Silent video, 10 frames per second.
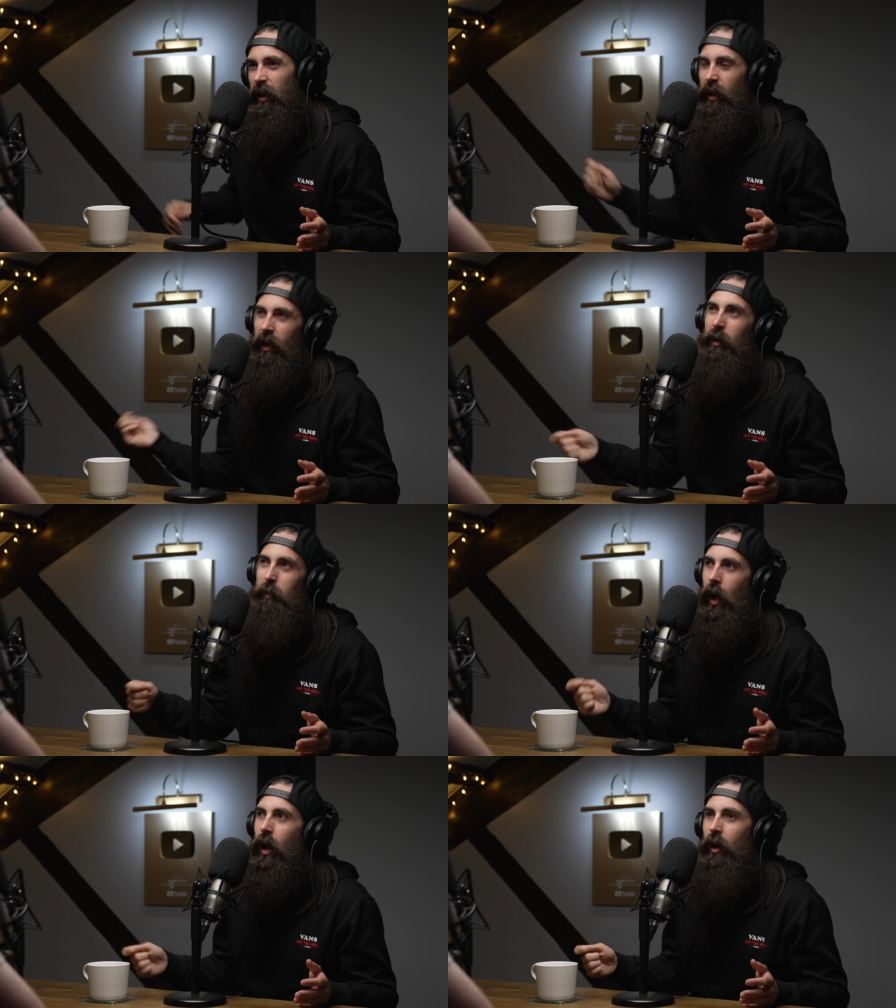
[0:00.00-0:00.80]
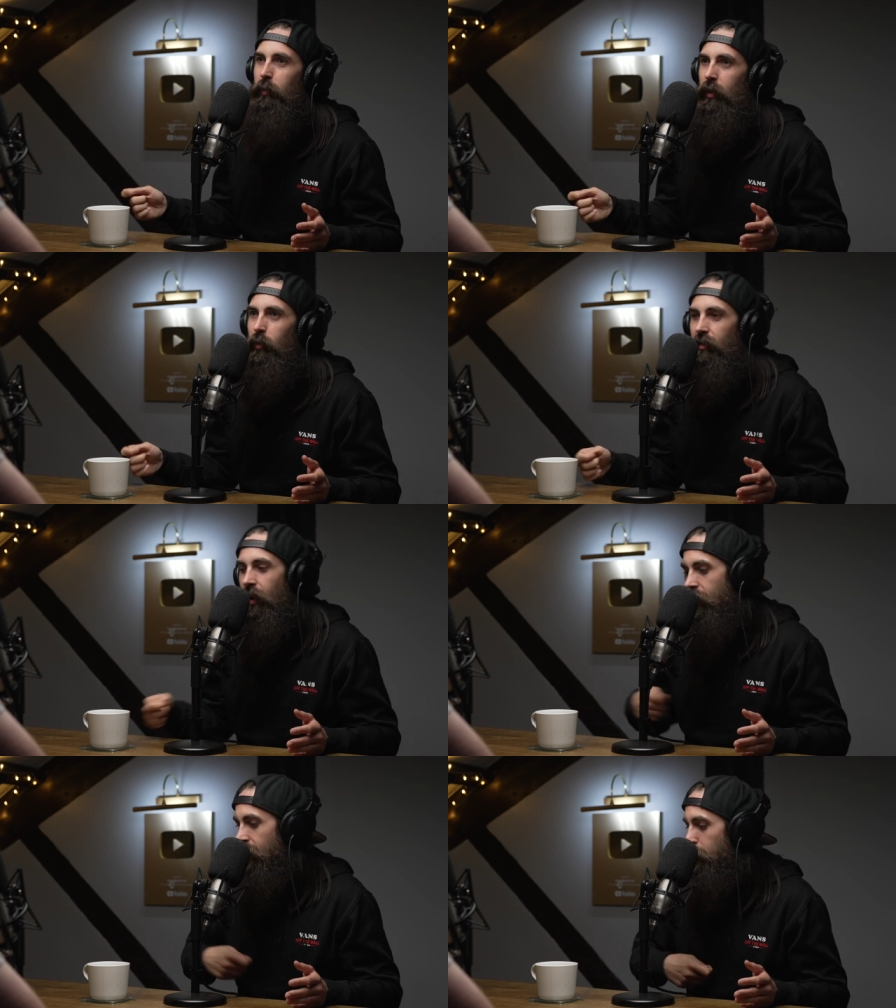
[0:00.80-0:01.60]
they yeah. hit me hard, but it was
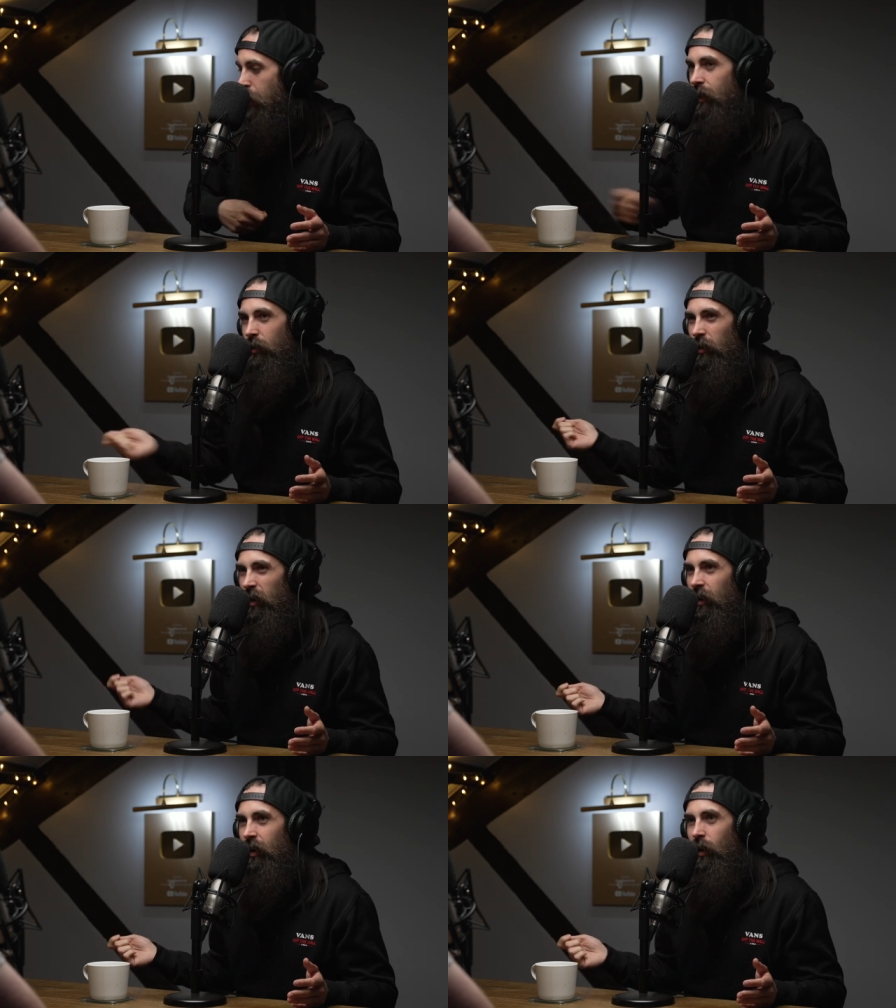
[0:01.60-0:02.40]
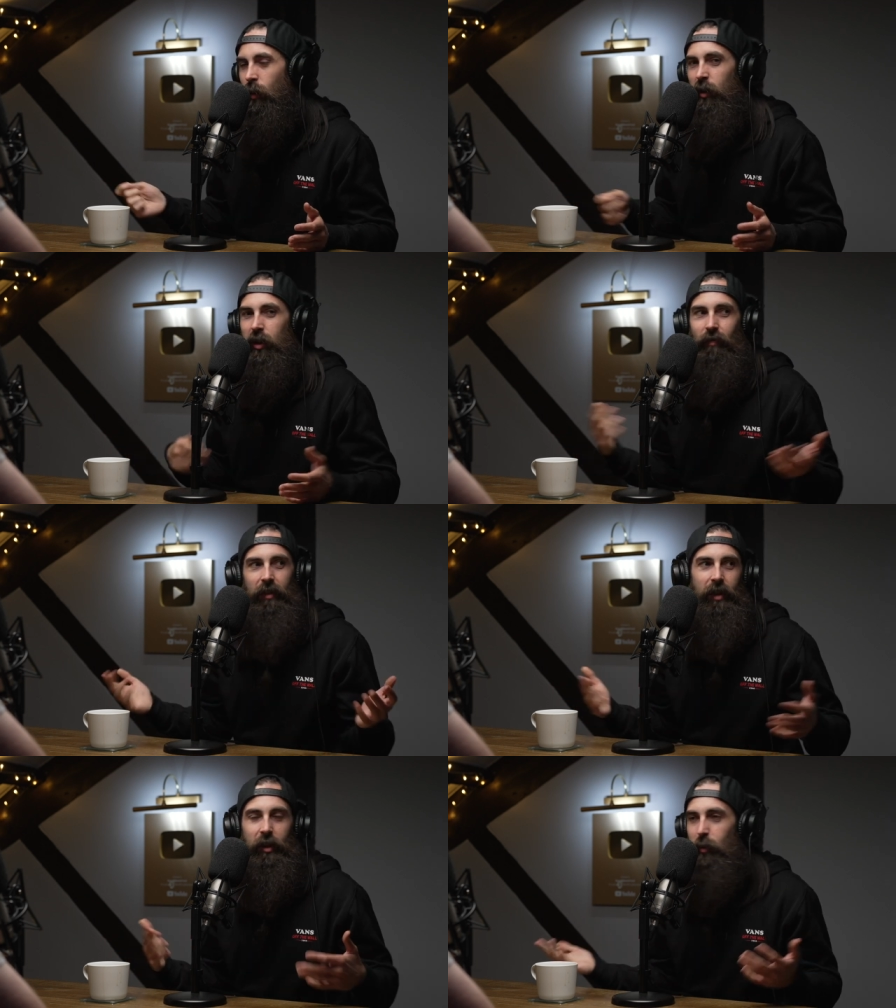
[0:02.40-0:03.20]
like a paddle. Yeah. Which
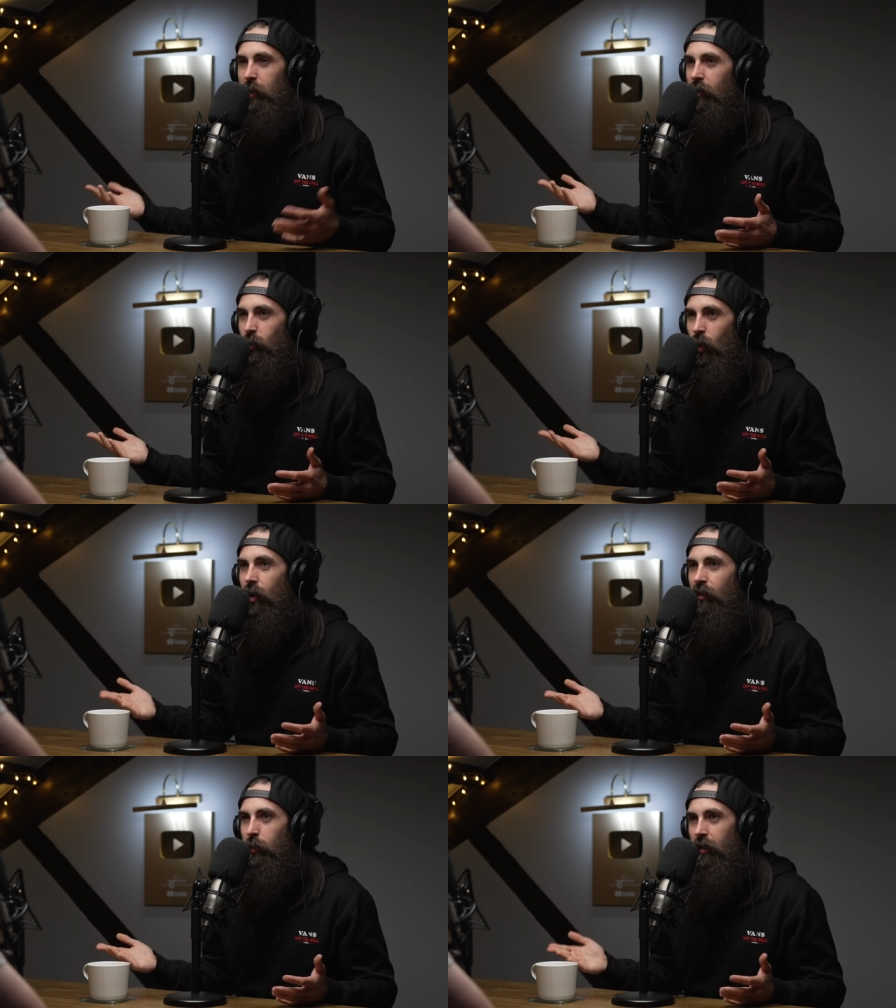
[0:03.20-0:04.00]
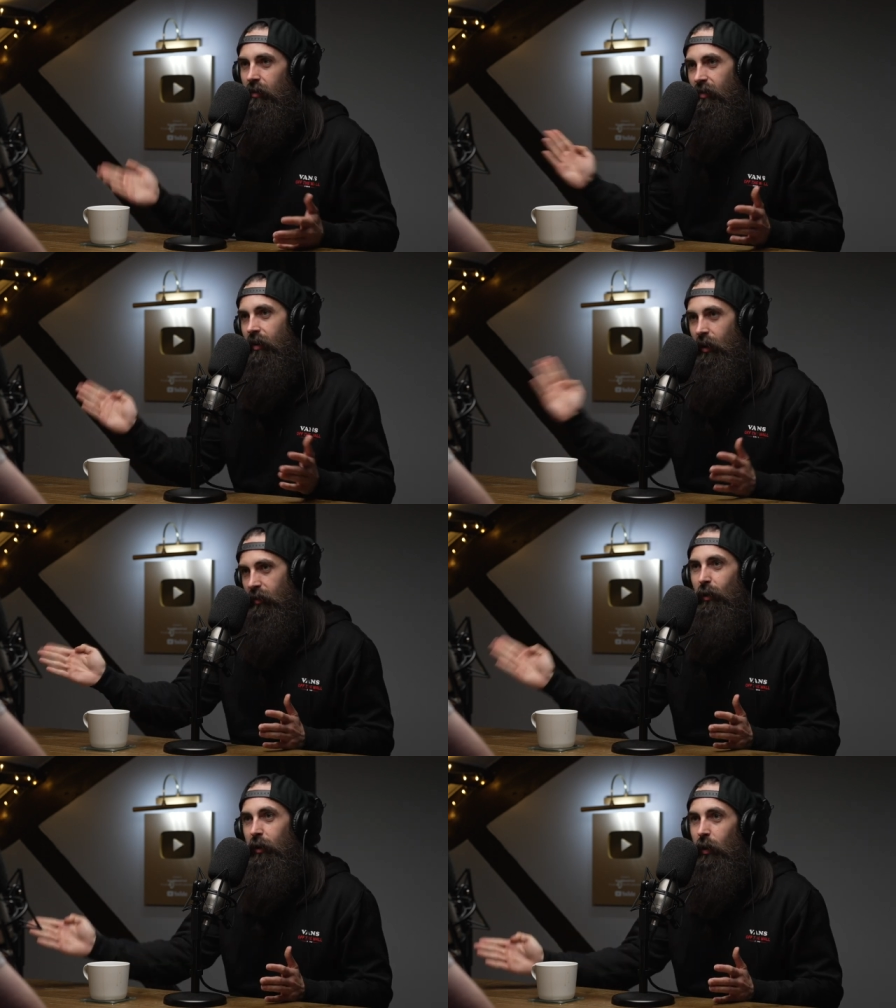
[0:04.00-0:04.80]
feels like it should be worse because it's like a
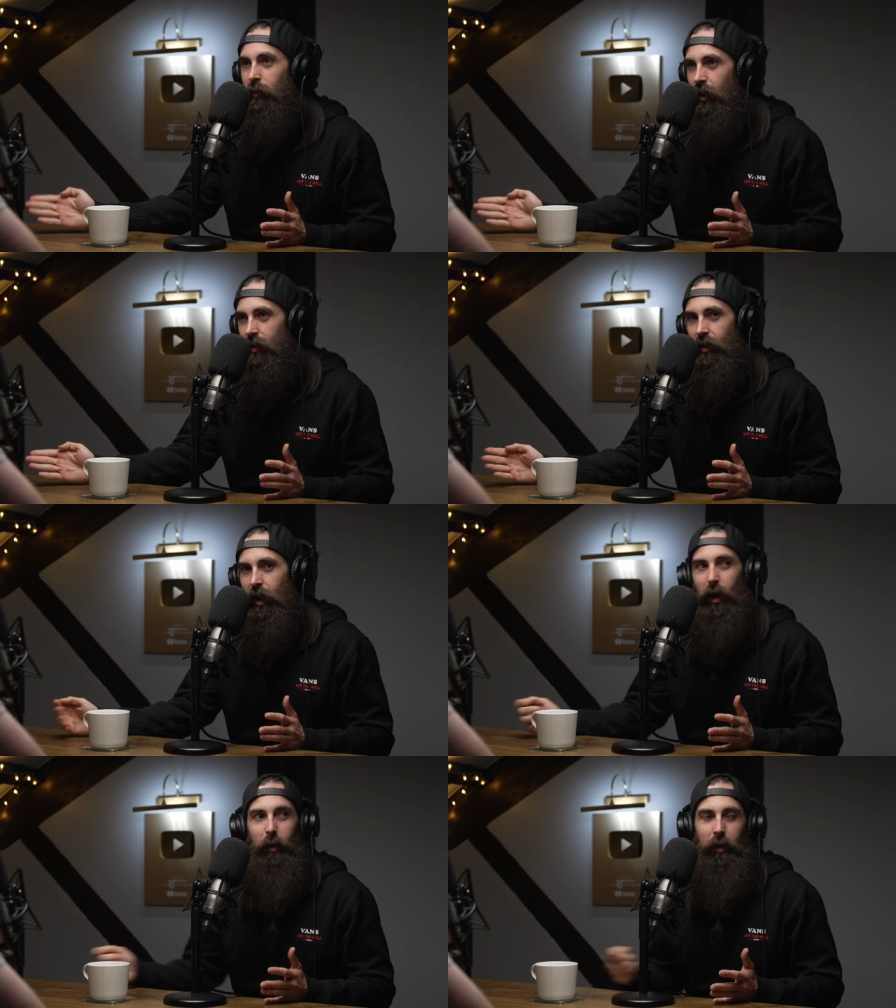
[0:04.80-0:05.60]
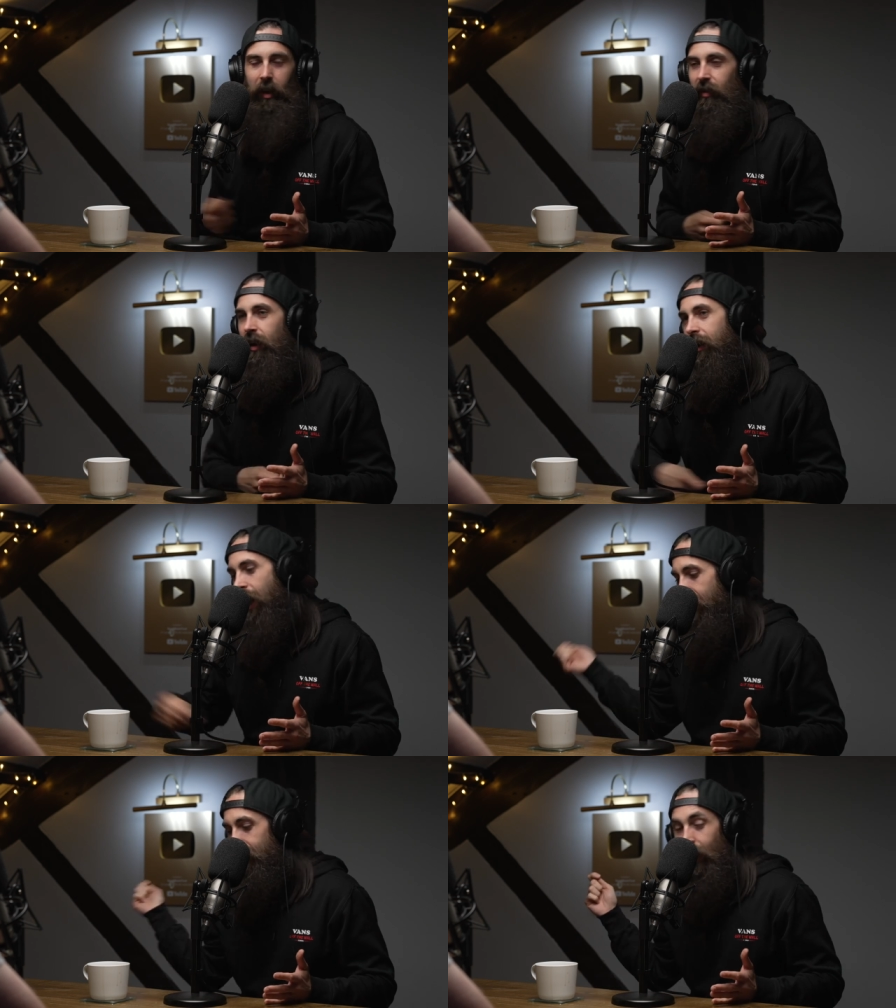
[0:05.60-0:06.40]
solid. solid yeah, yeah. But that's like a
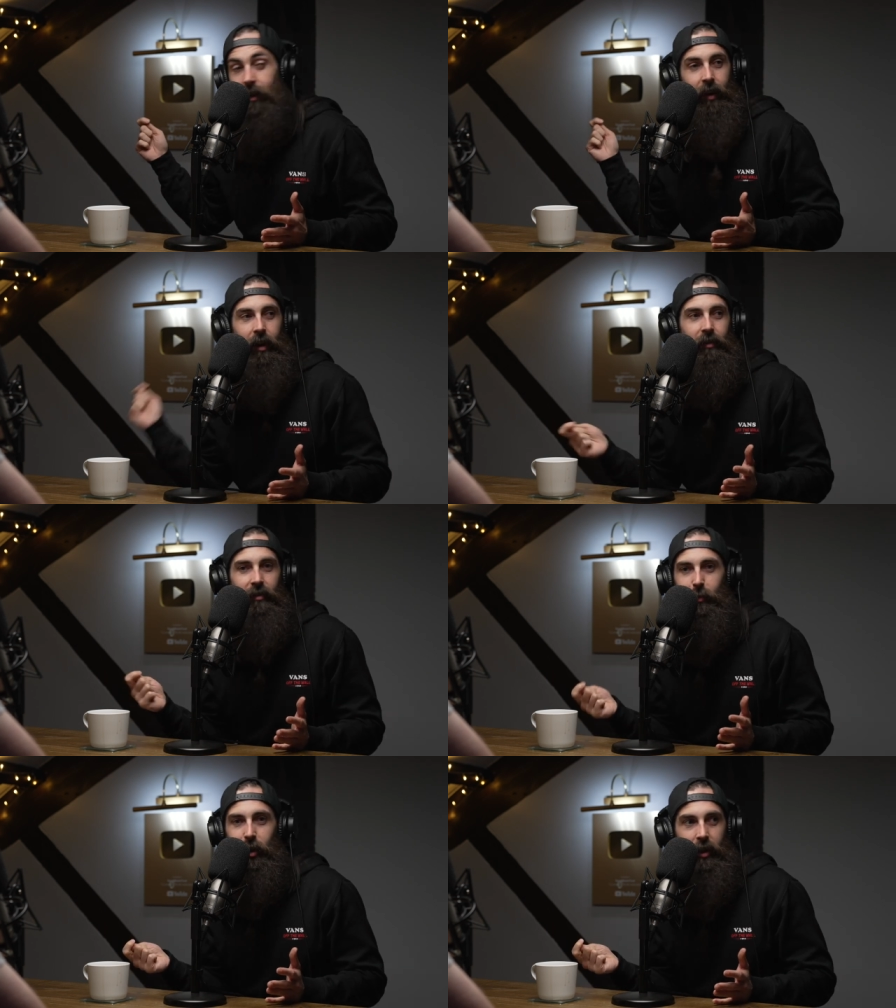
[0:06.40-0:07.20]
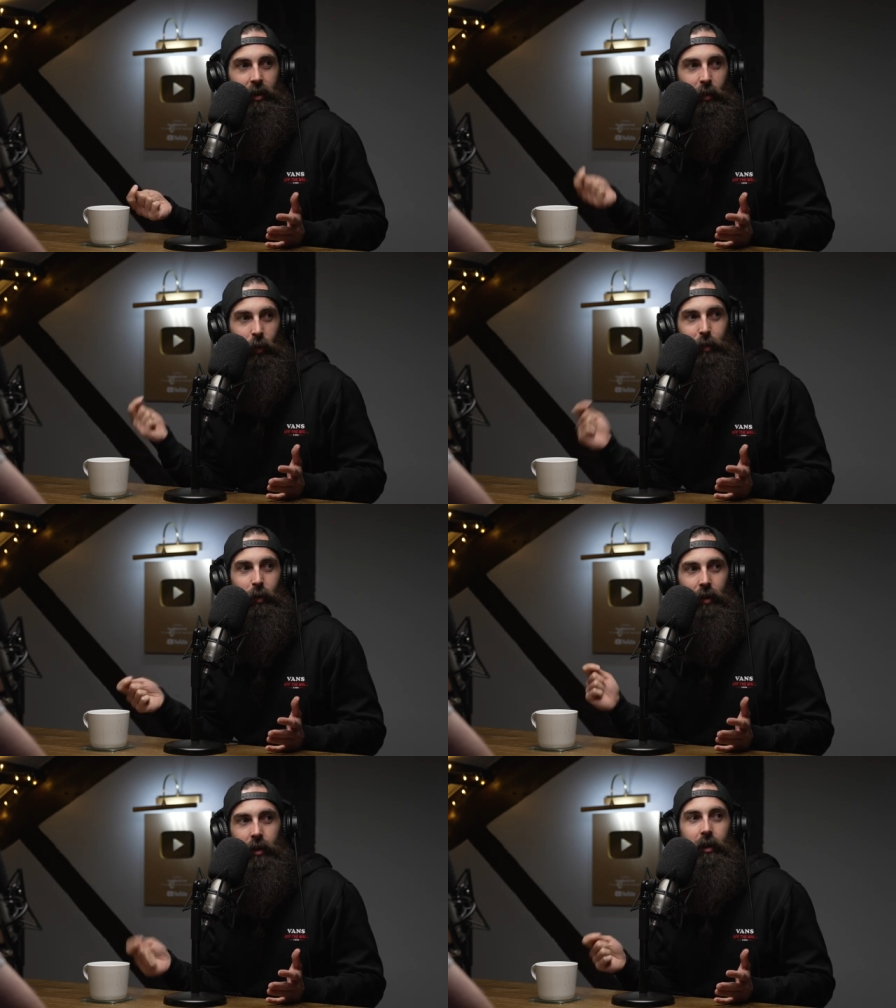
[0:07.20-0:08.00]
cat of nine tails or some shit they whip you
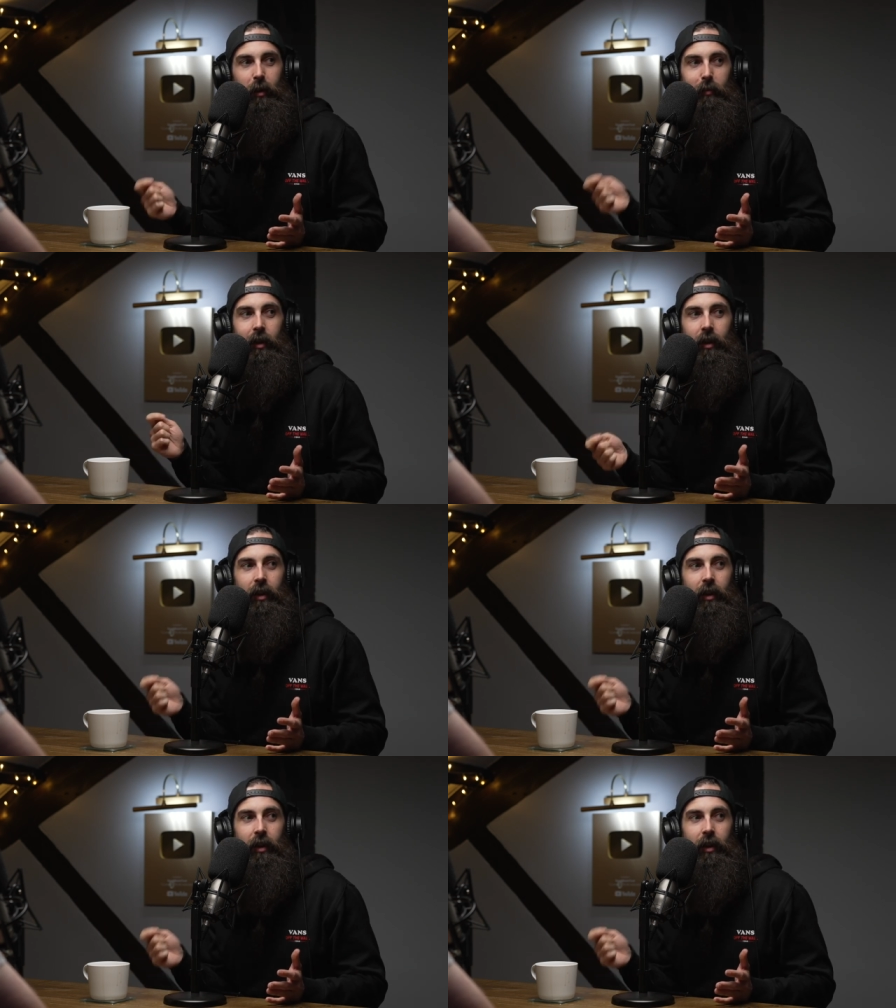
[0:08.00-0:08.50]
with um,